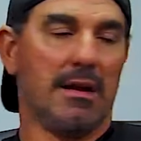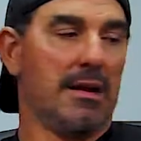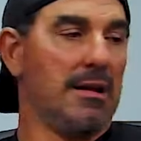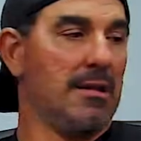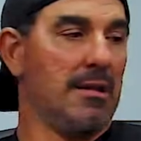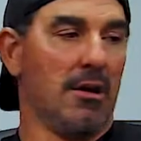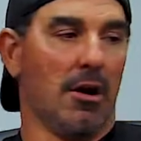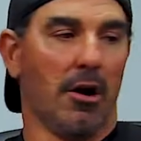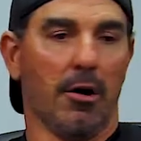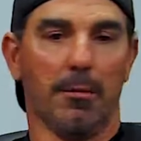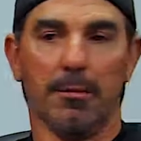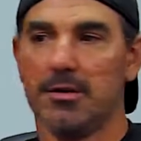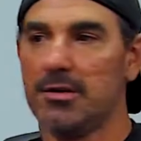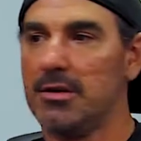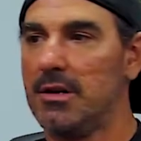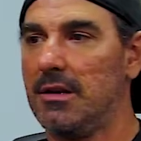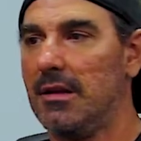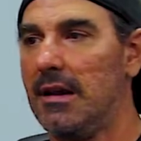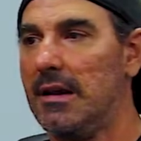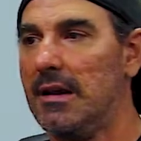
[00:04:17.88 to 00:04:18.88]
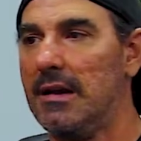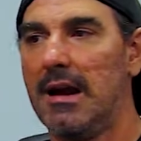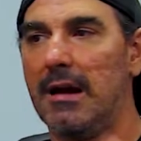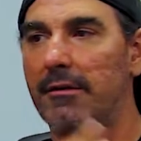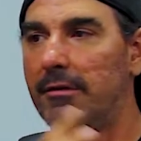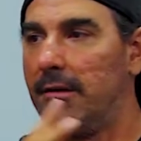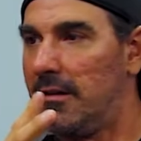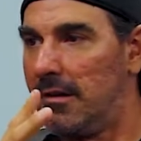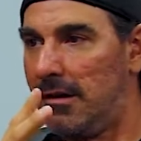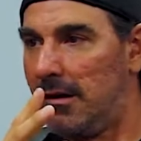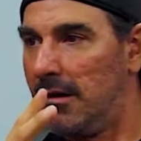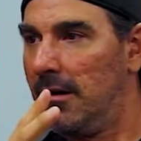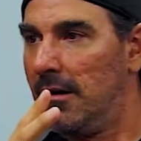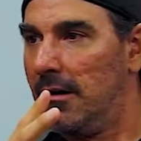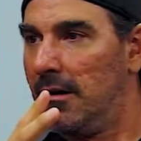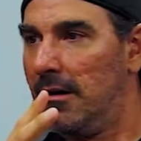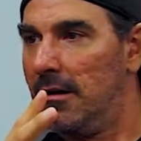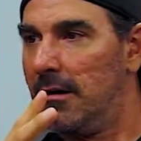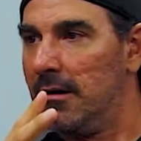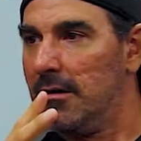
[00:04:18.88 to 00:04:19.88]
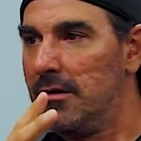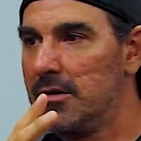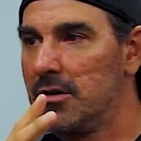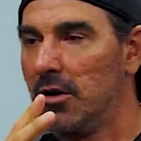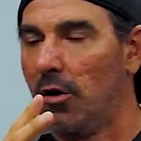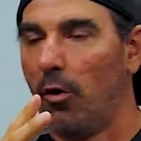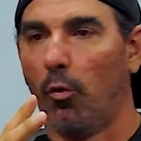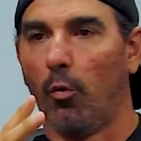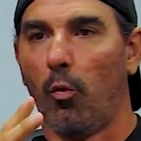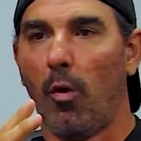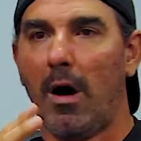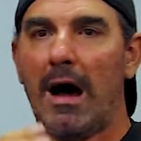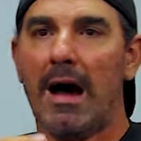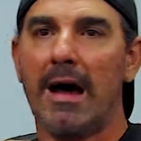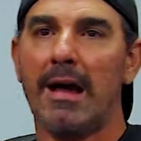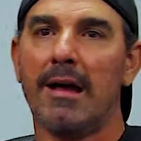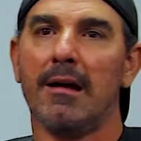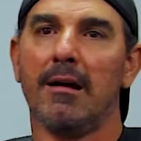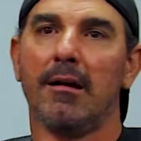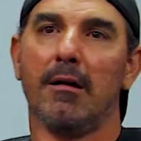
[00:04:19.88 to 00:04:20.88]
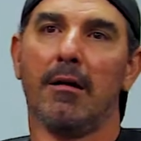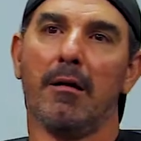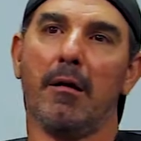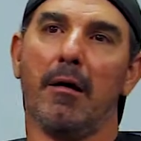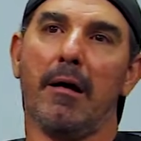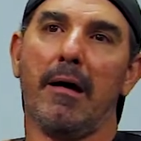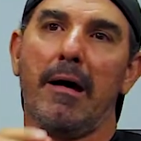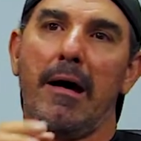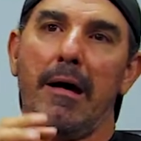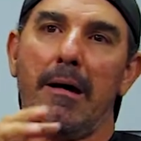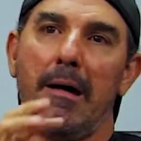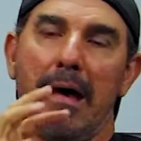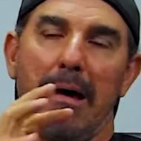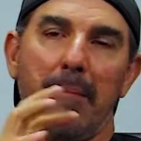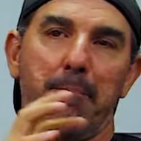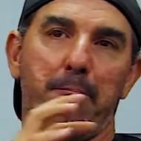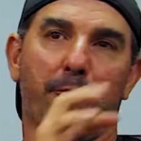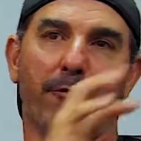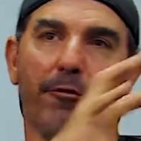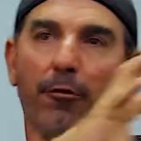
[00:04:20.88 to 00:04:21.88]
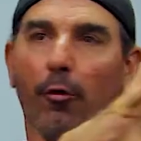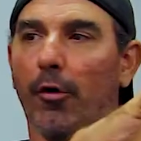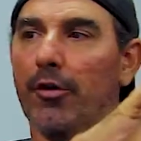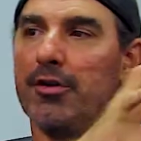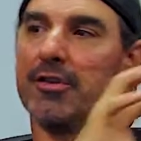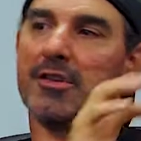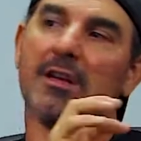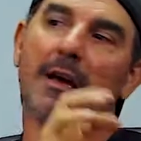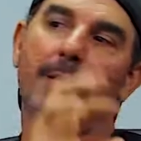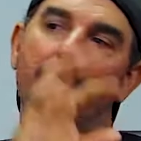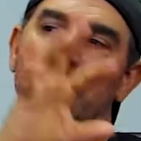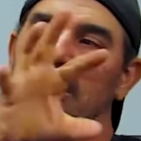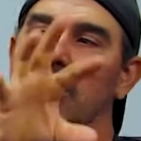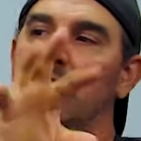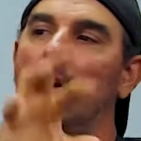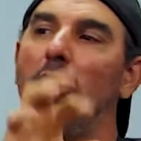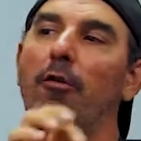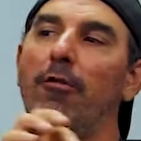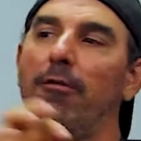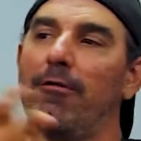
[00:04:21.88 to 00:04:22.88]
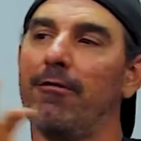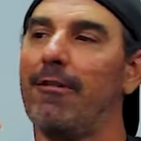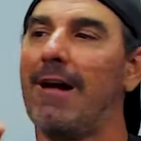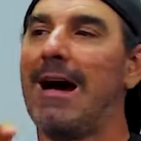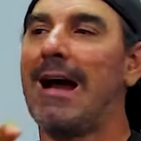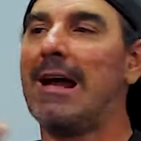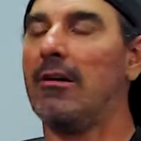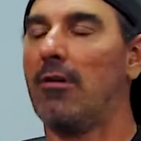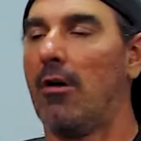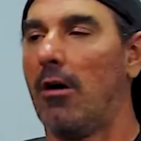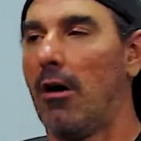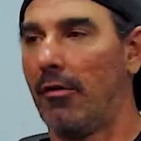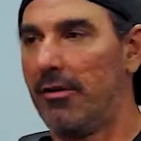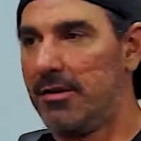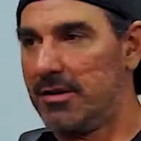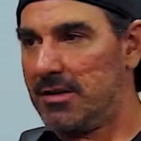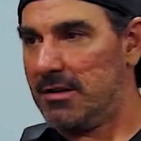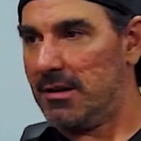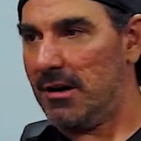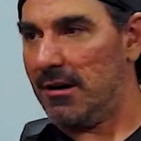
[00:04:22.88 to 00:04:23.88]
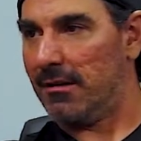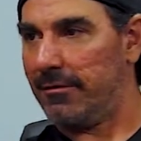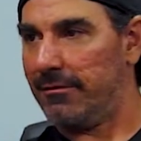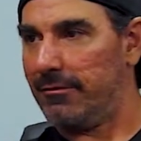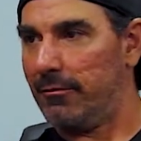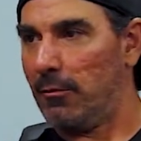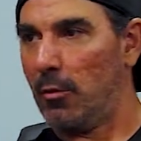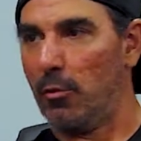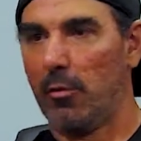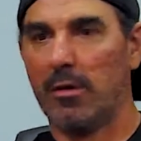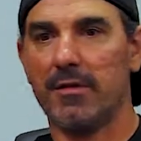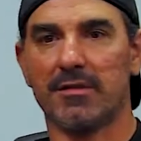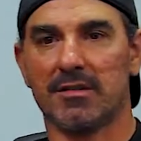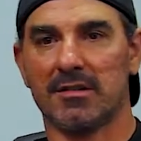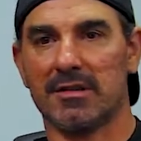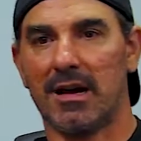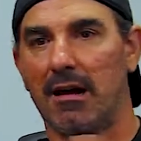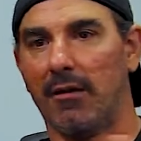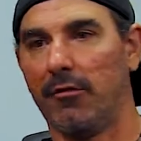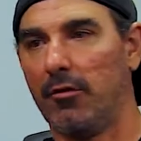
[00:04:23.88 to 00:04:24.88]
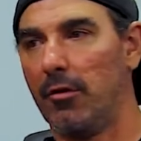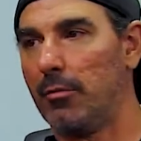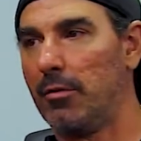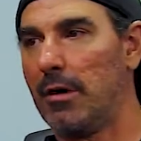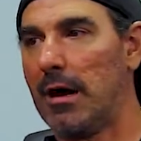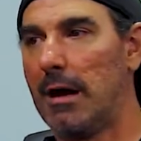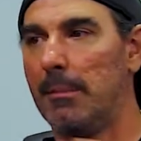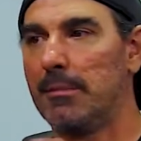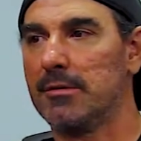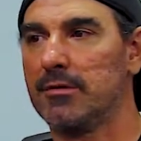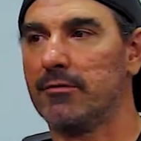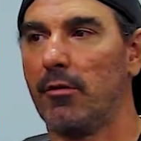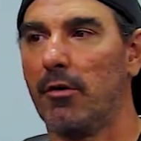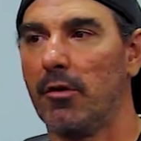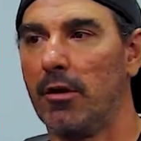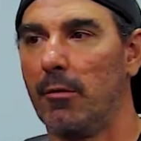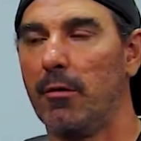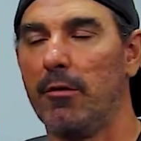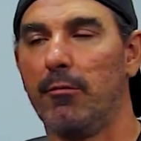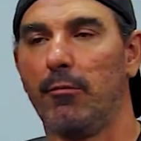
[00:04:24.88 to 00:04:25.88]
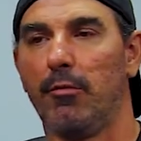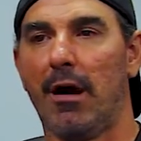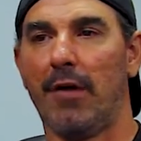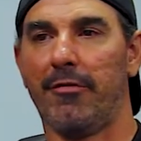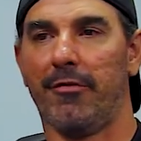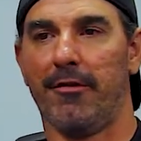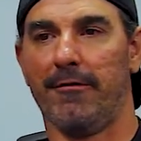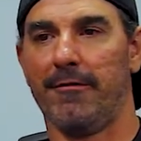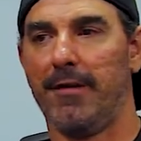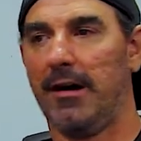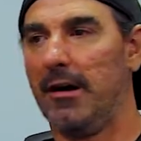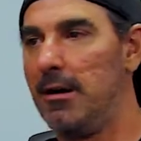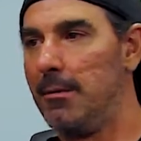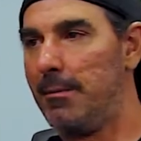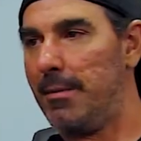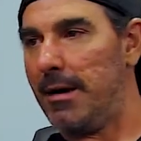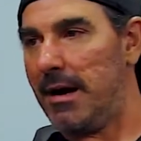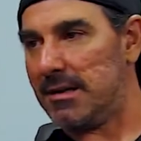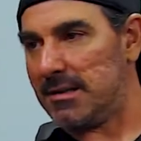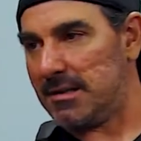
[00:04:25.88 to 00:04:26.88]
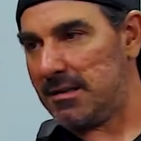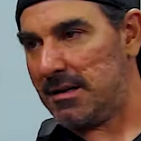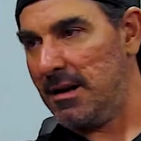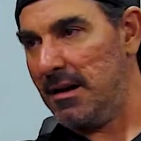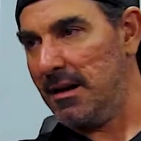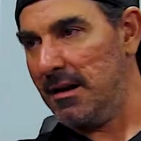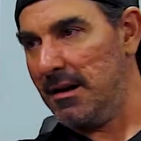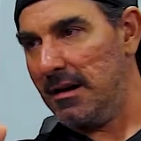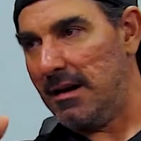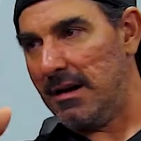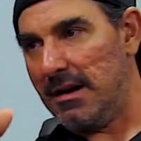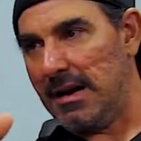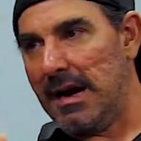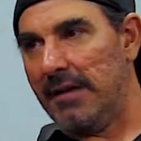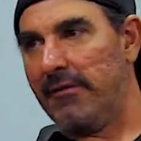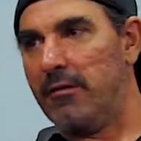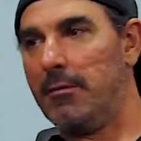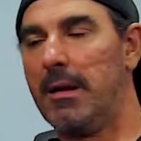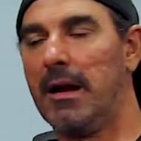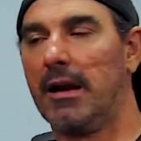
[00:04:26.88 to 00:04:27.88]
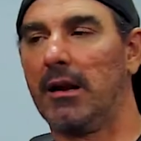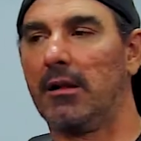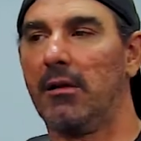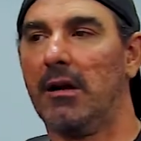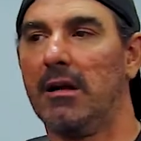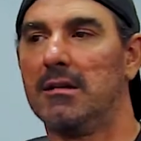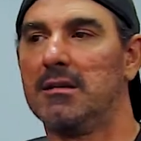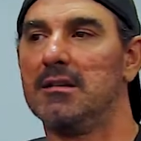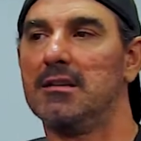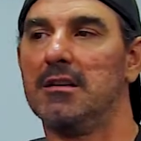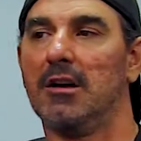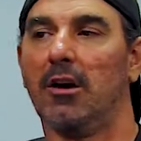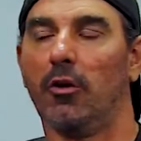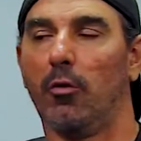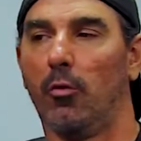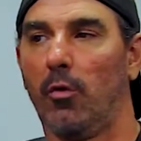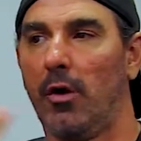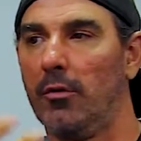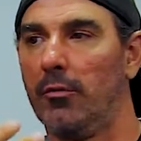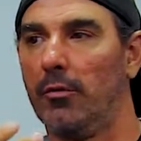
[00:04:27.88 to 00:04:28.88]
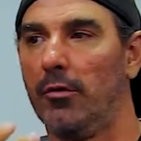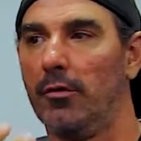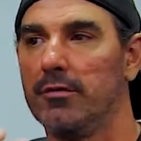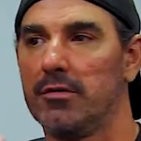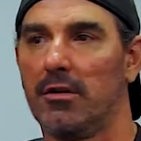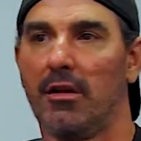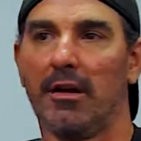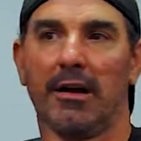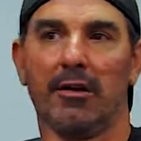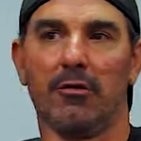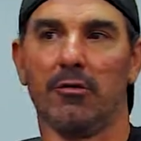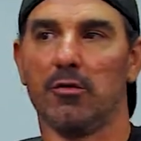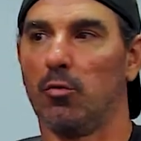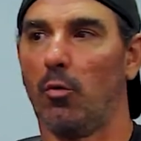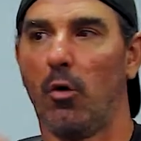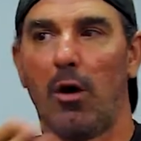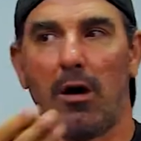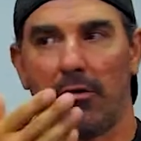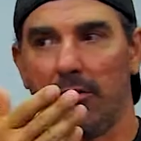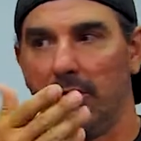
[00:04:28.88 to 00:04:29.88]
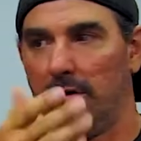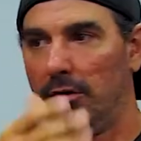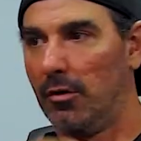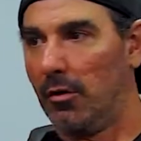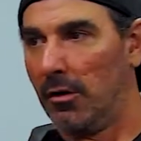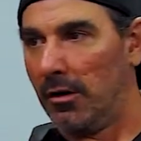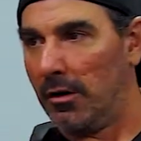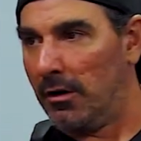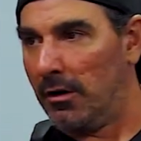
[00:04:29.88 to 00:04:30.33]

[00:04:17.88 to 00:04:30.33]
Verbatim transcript: need the art machine, they need everything. So why force them to go find all the stuff when we've solved their problems for them? We brought the very best in every medical entity under one roof, so all I gotta do is walk through the door.